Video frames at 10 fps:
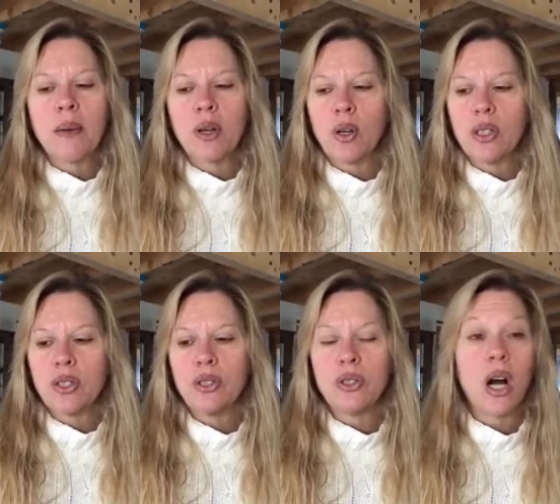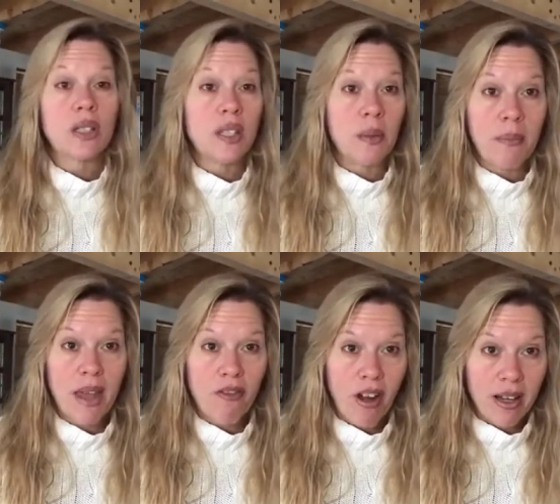I'm going to talk to the
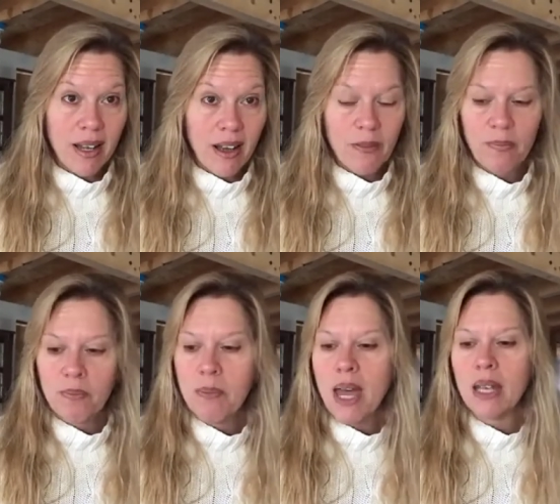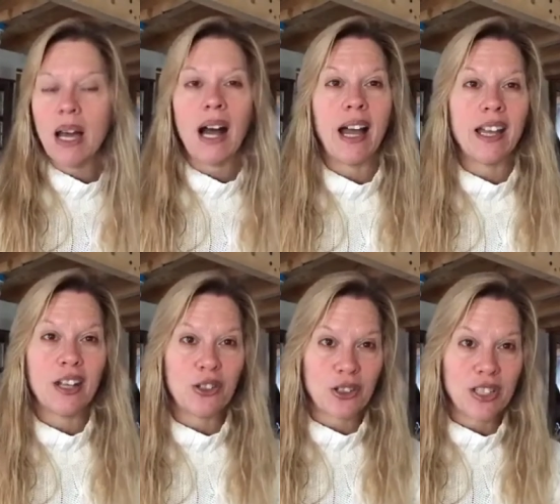men right now. Men, I
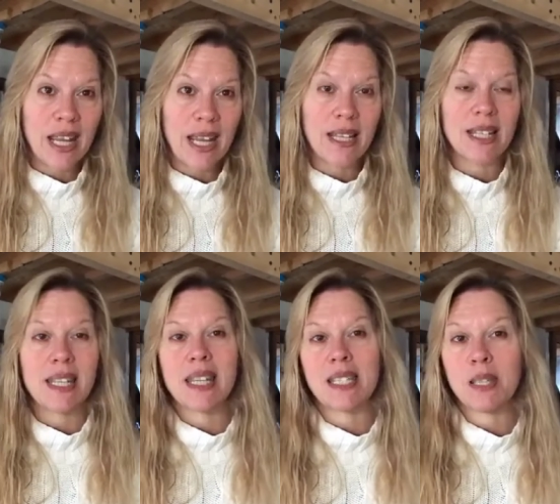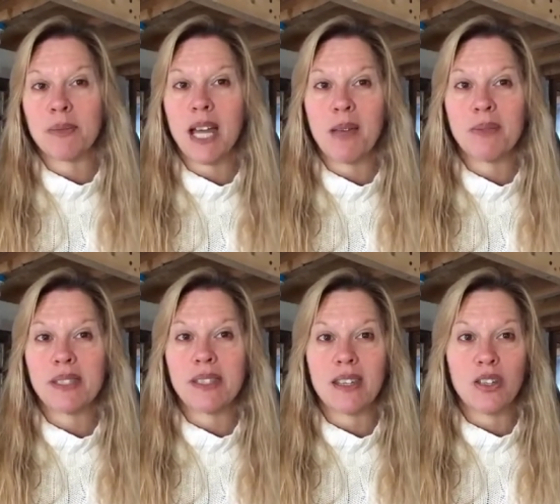understand that sometimes
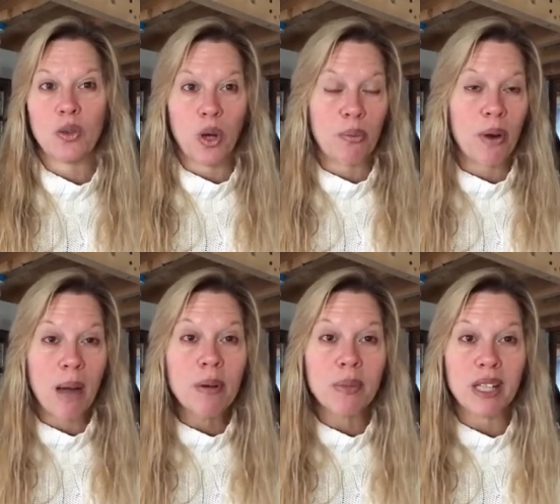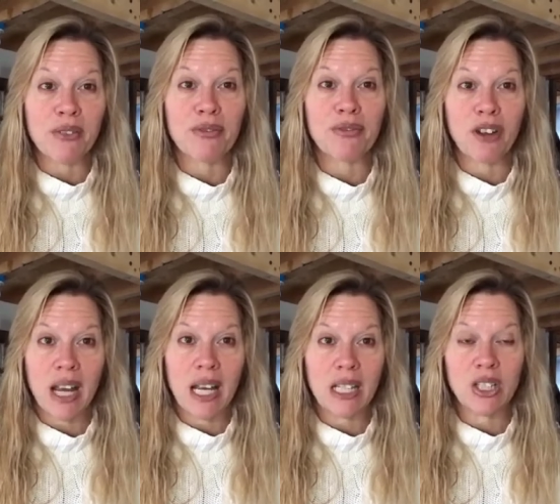you are probably
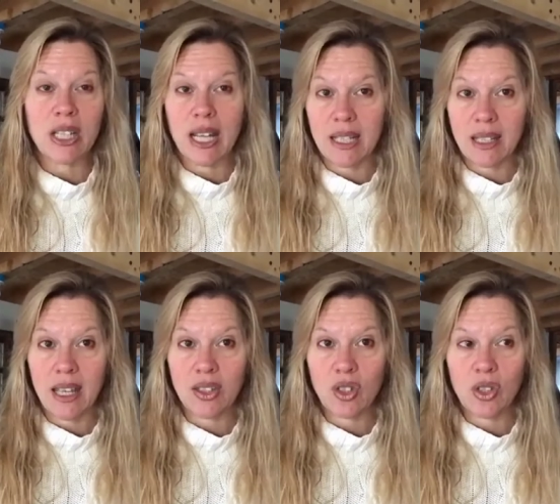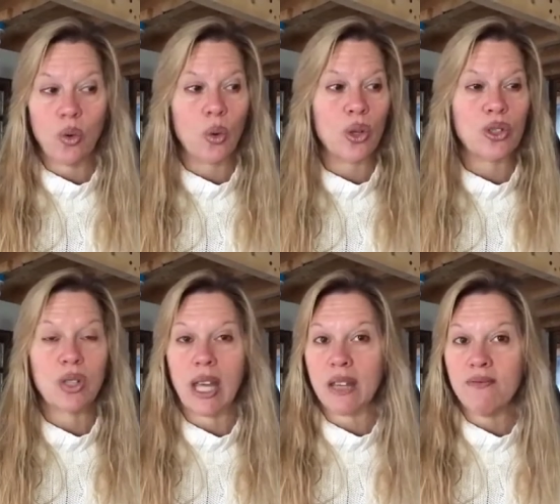afraid to get in the kitchen or
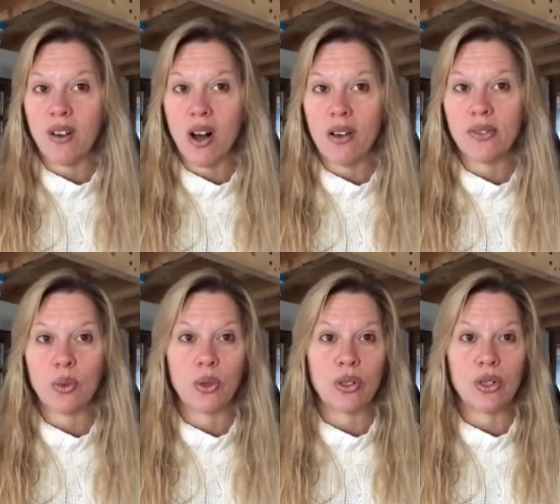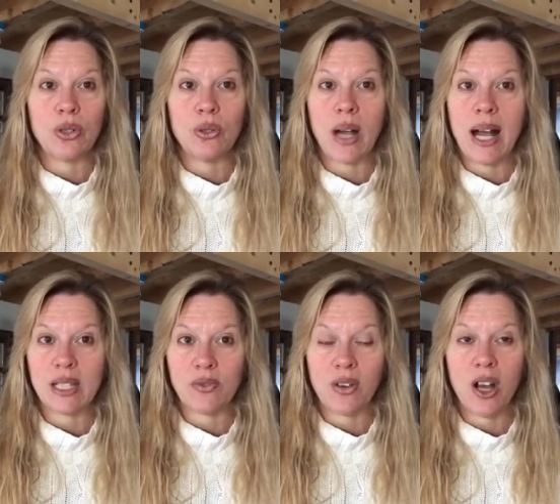to get involved or to
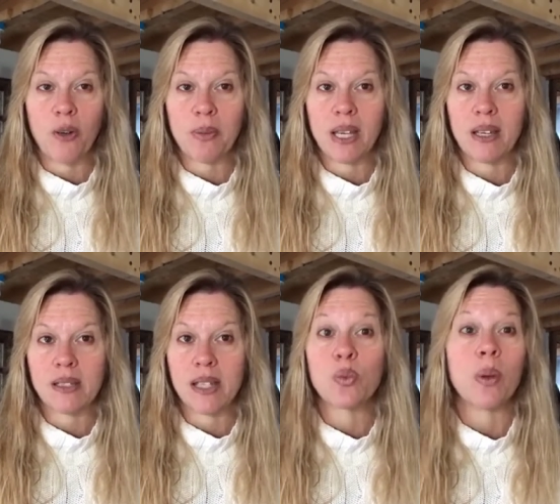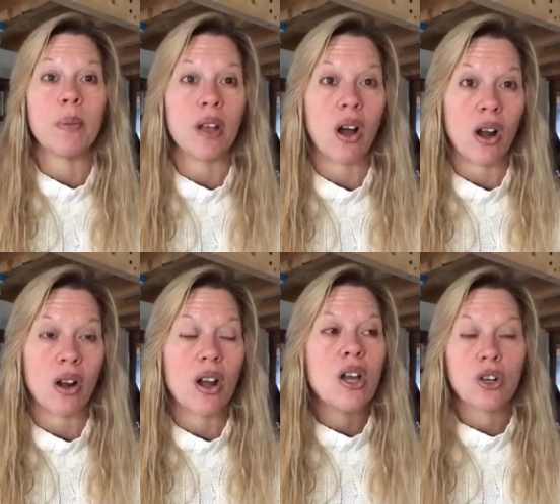ask for help because us women
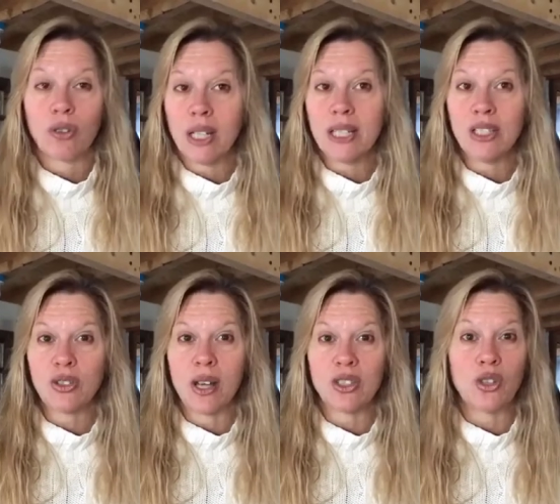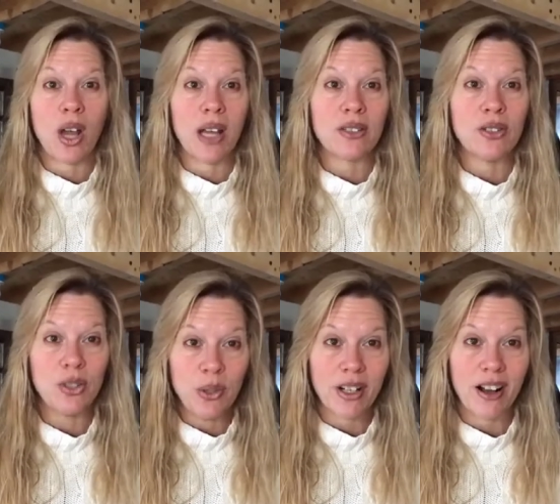are greatly stressed trying to
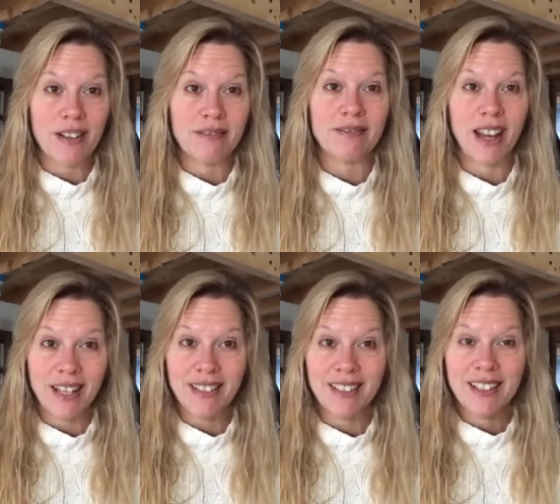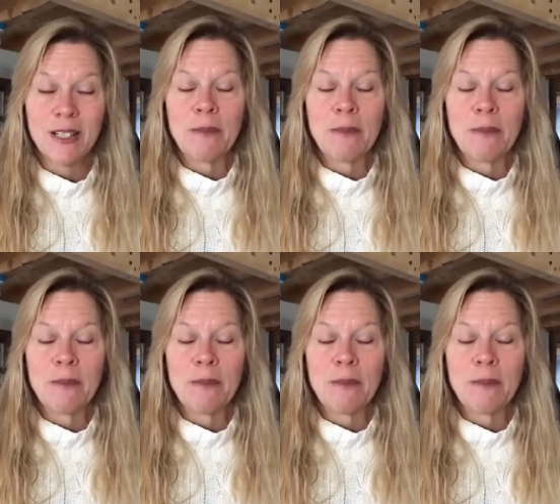do it all, right?